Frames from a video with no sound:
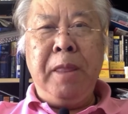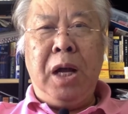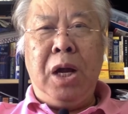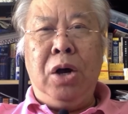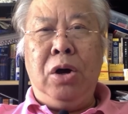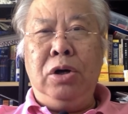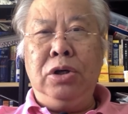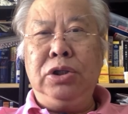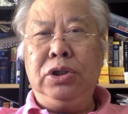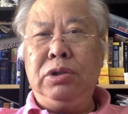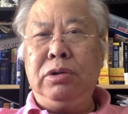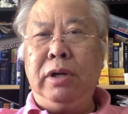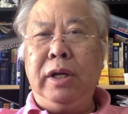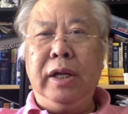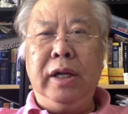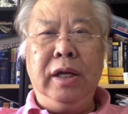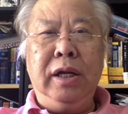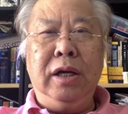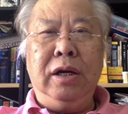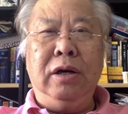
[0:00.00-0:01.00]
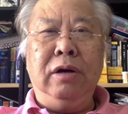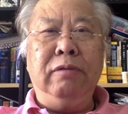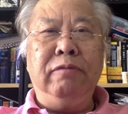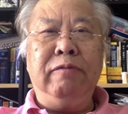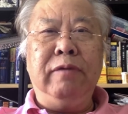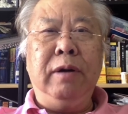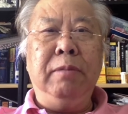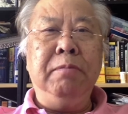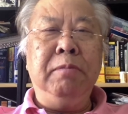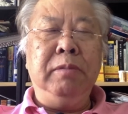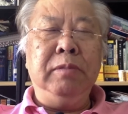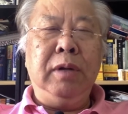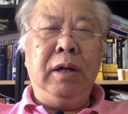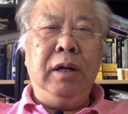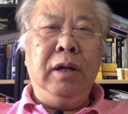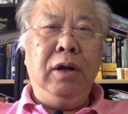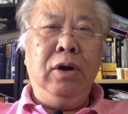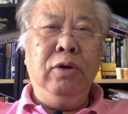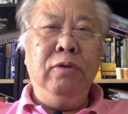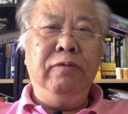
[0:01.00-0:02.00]
Australia or from
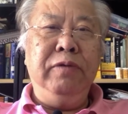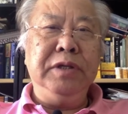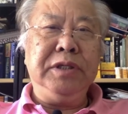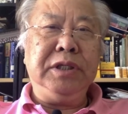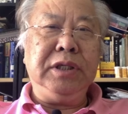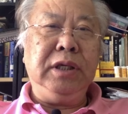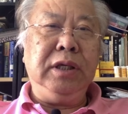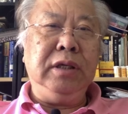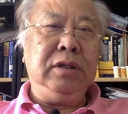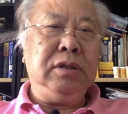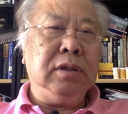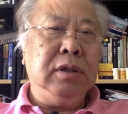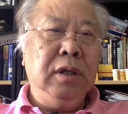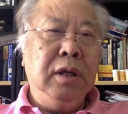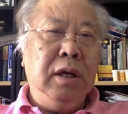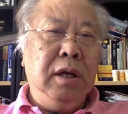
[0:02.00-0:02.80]
overseas.